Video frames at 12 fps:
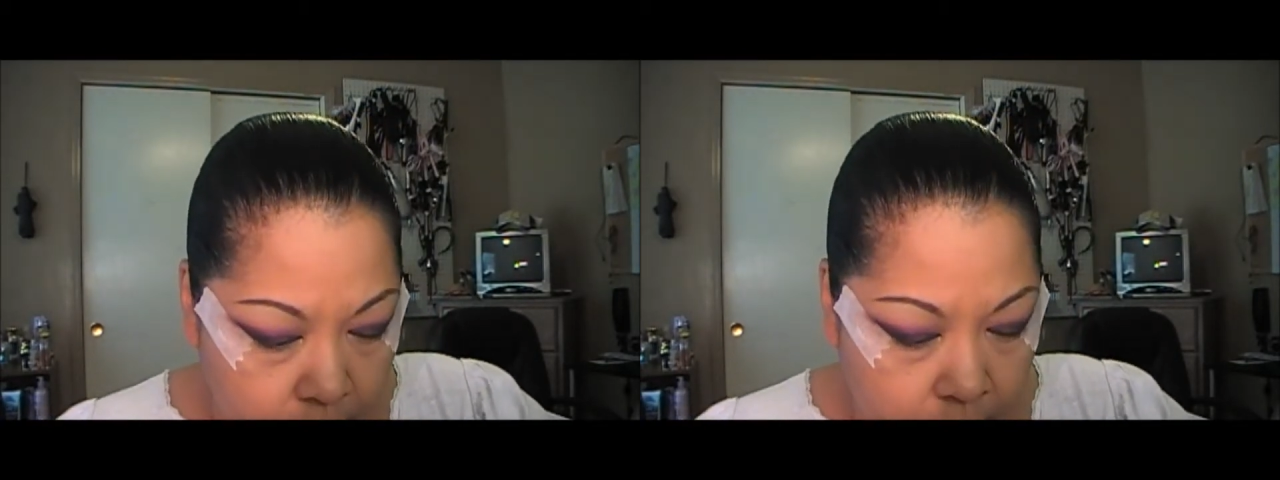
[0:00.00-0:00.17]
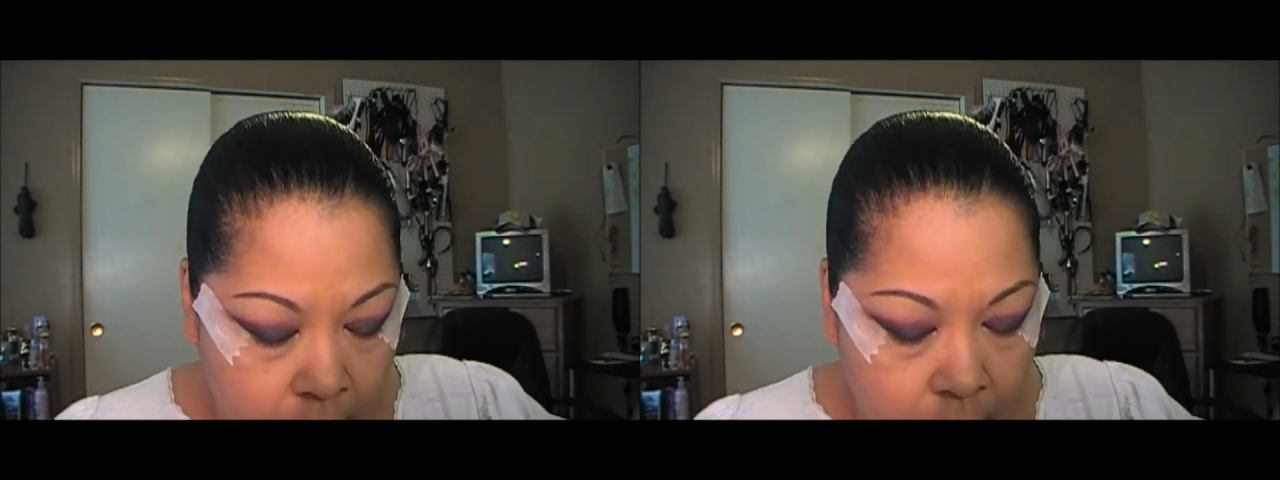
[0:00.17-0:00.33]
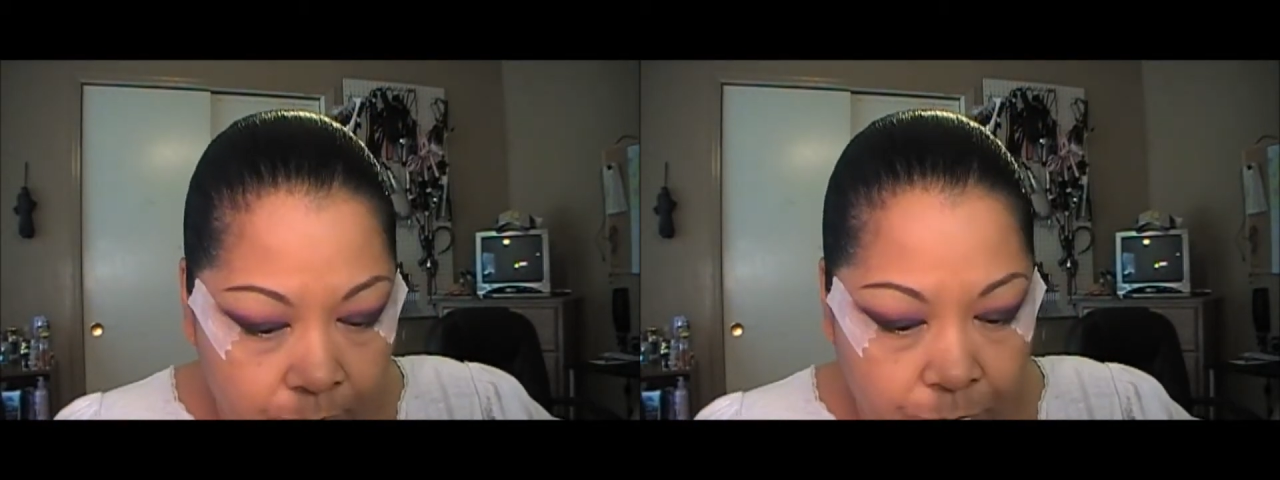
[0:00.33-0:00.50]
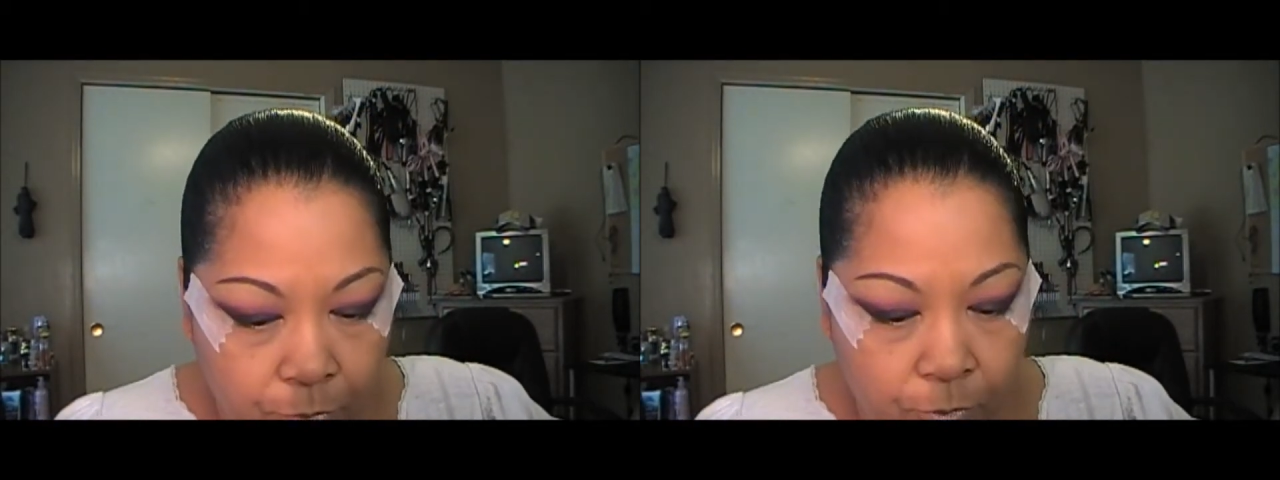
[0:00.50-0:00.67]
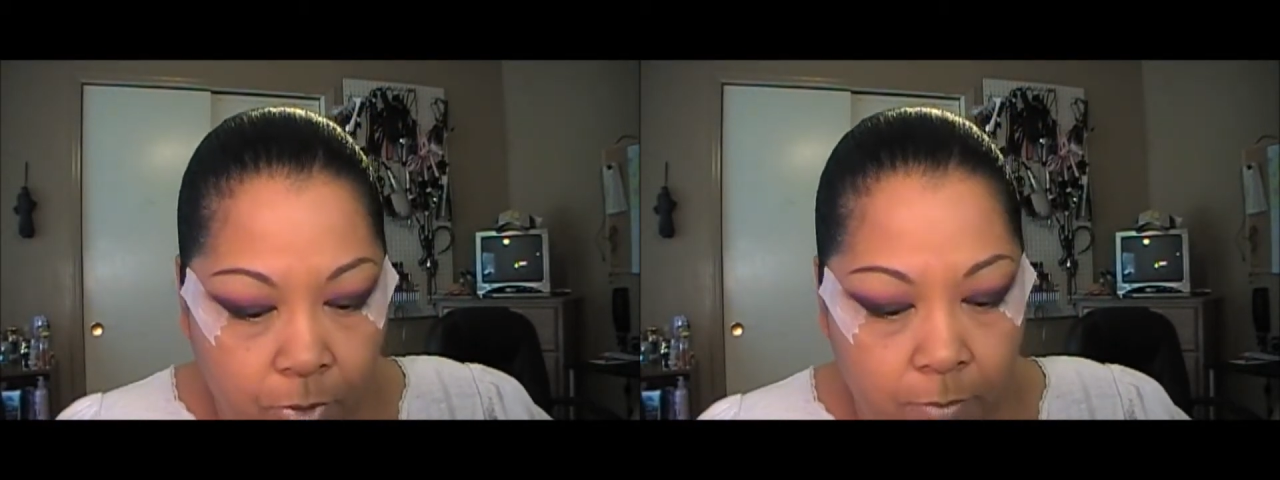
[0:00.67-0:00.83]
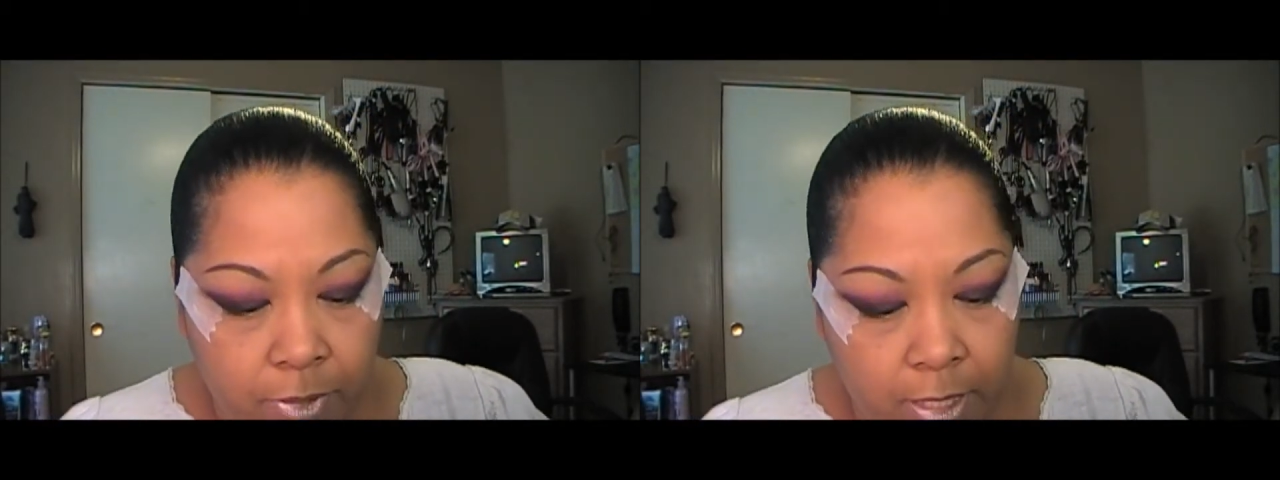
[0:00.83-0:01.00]
um,
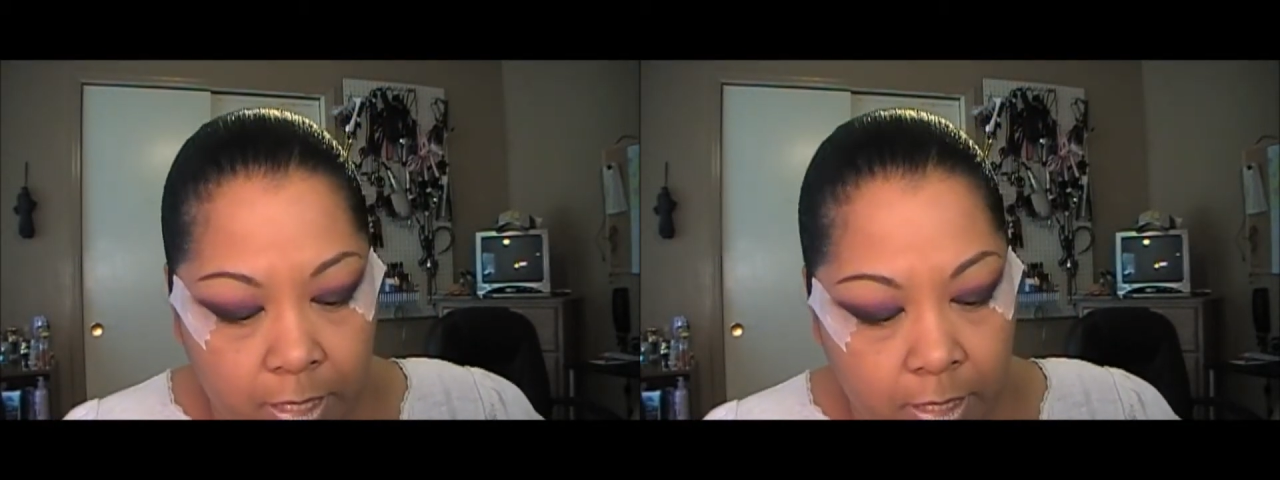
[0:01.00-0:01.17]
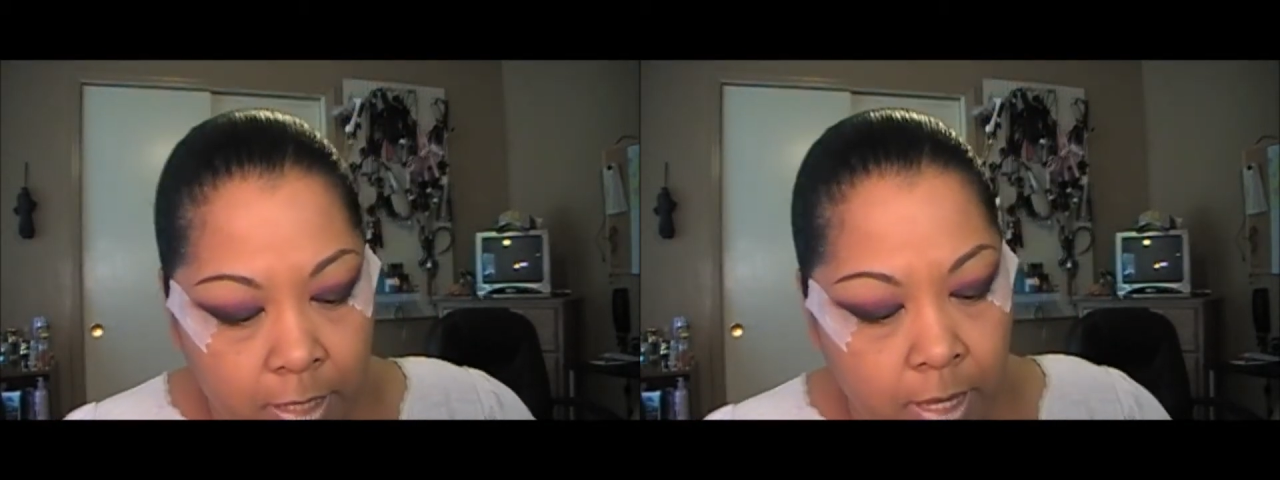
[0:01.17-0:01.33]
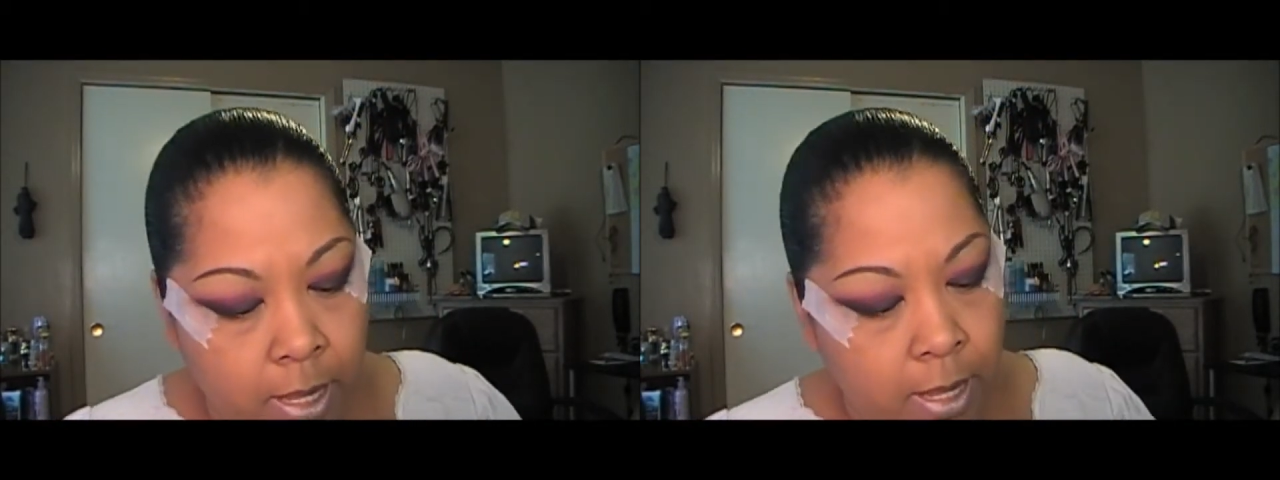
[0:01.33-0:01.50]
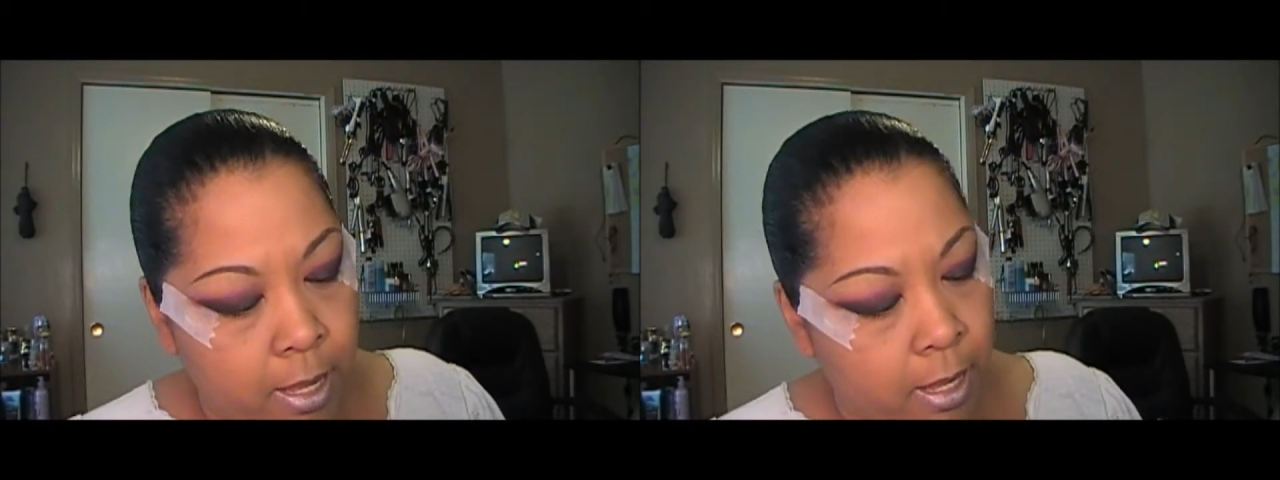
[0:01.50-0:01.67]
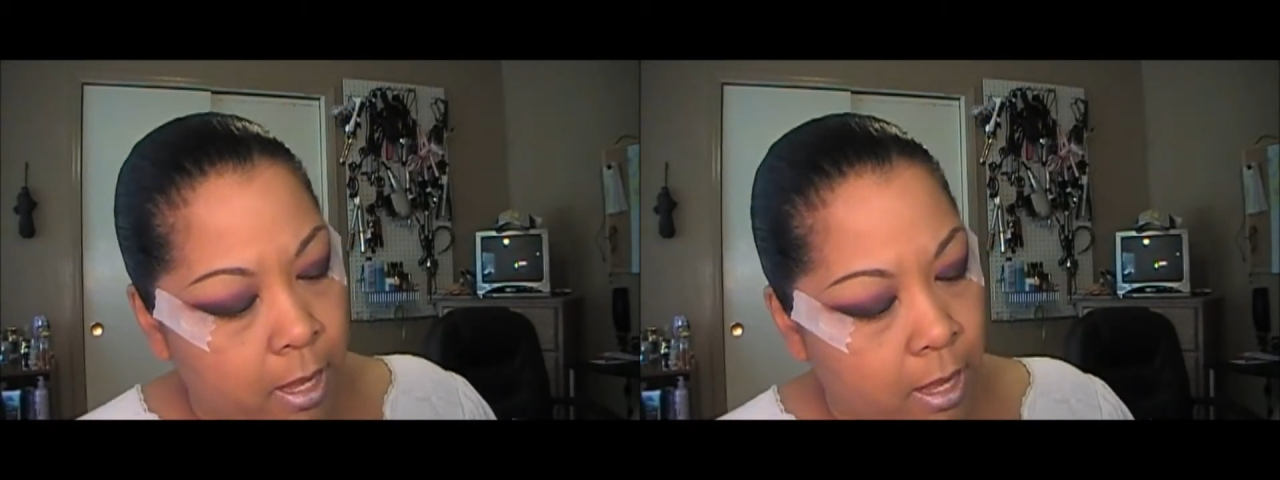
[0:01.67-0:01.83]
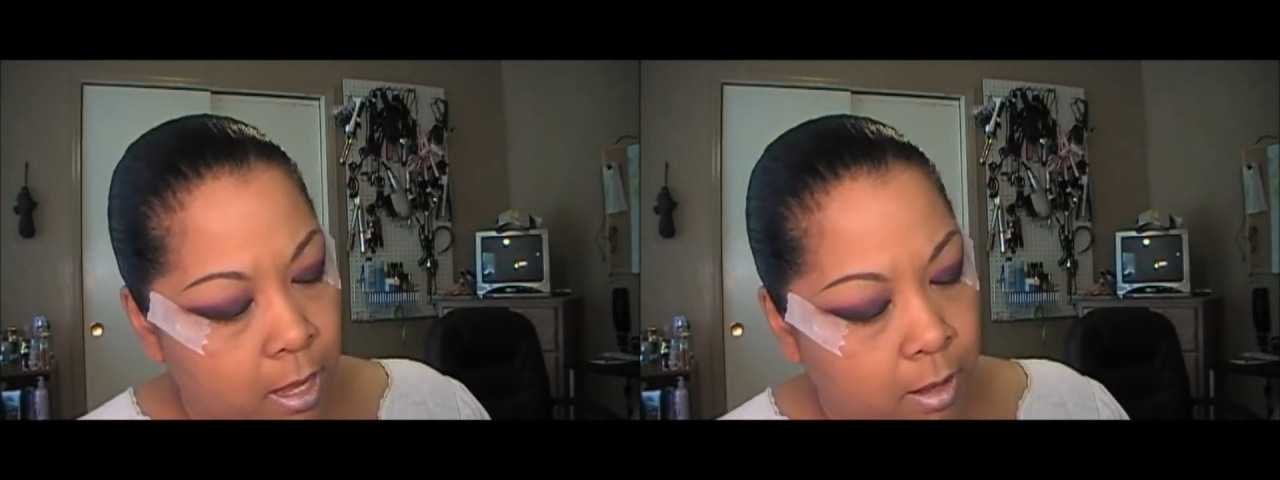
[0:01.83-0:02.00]
from the
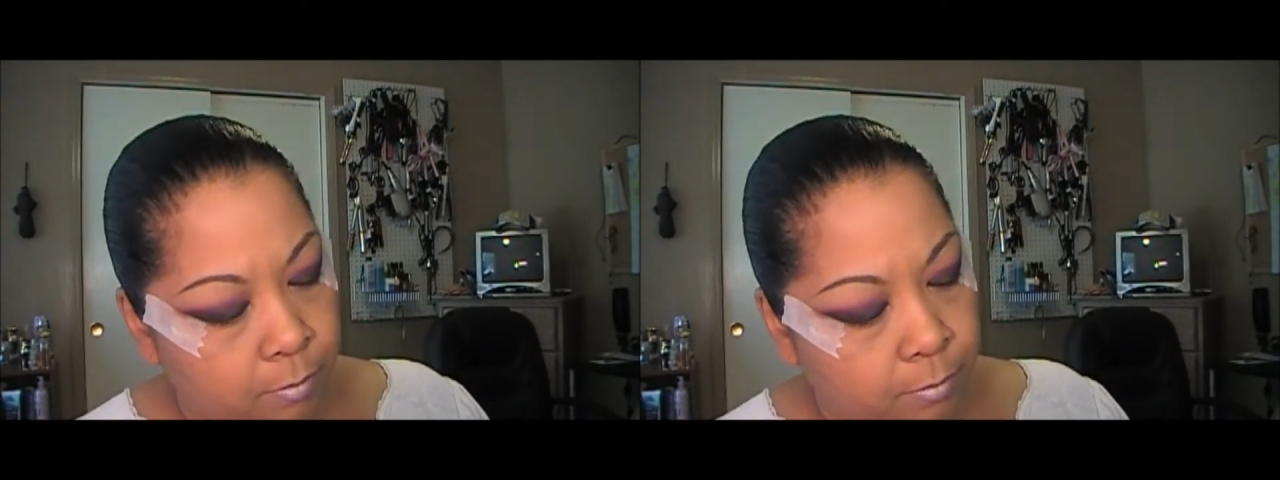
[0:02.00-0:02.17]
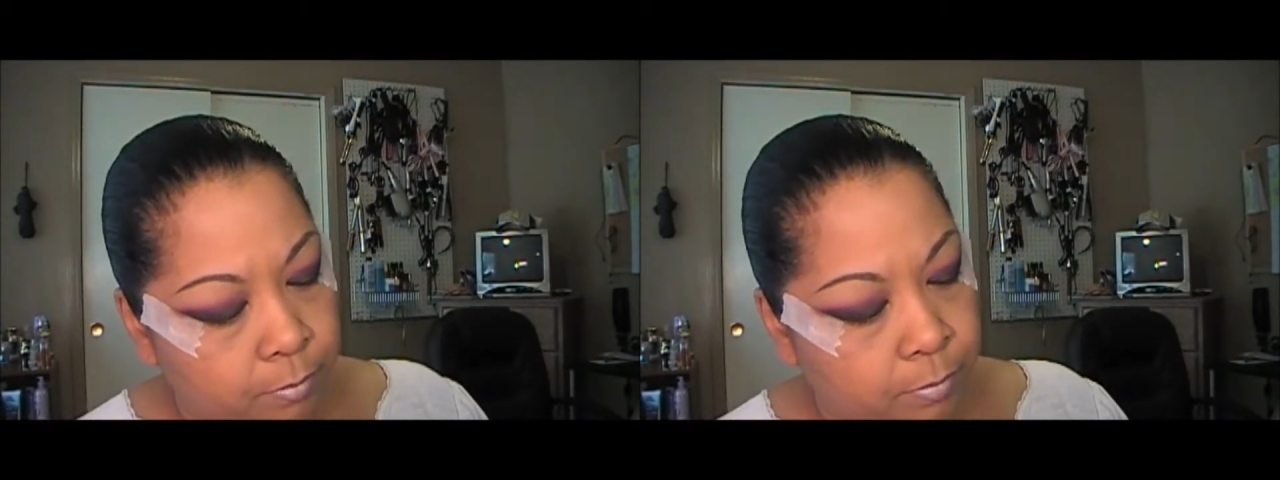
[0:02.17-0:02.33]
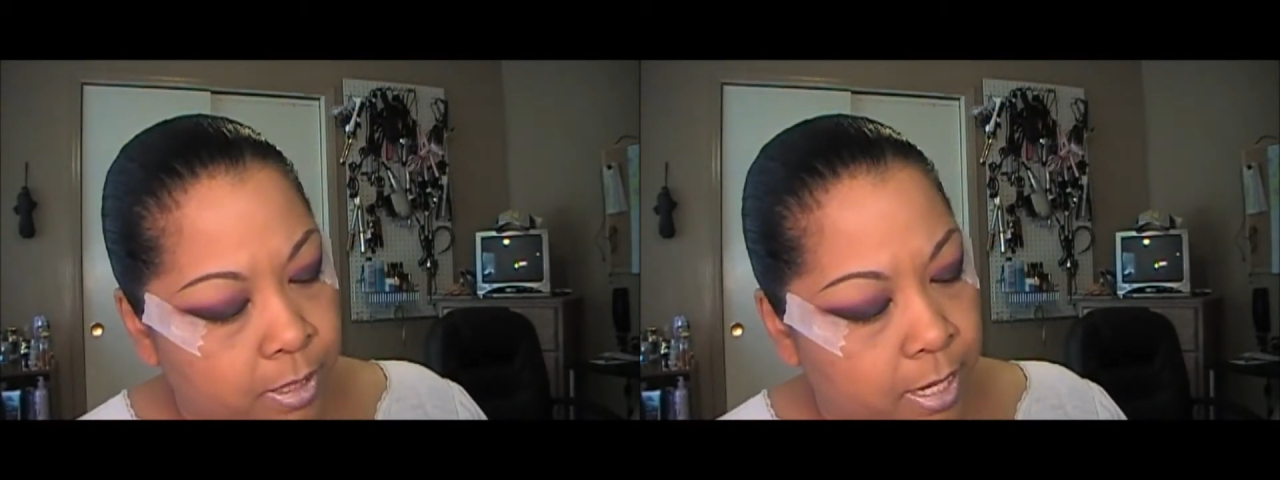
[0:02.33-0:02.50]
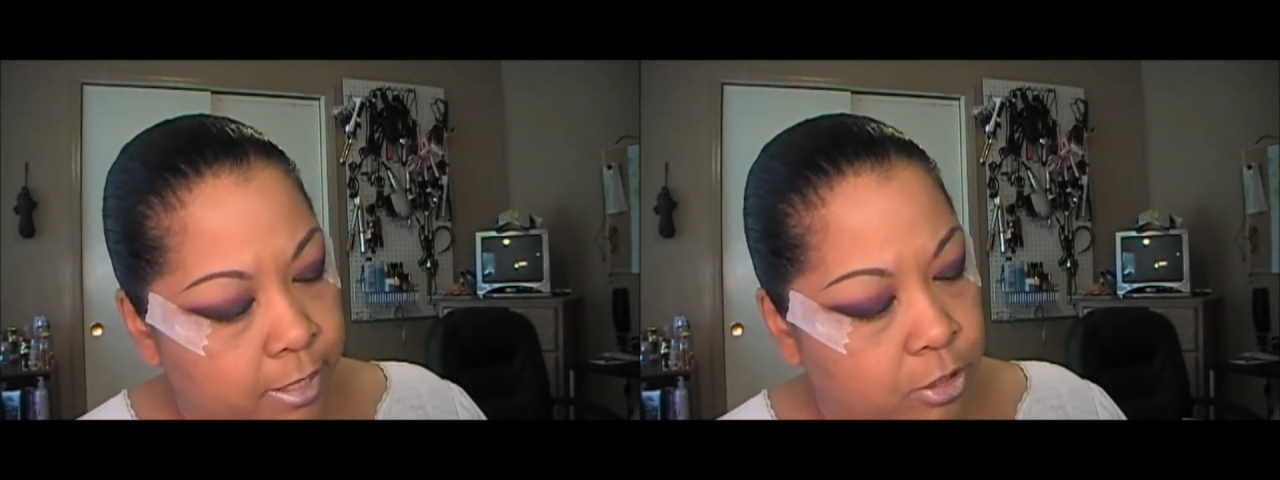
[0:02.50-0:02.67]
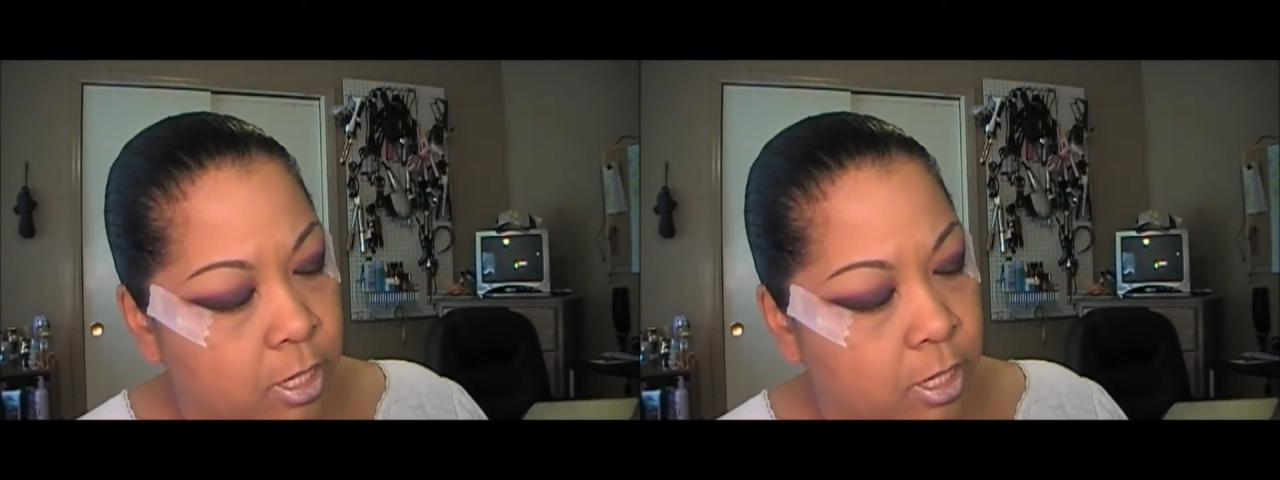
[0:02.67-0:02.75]
um, BH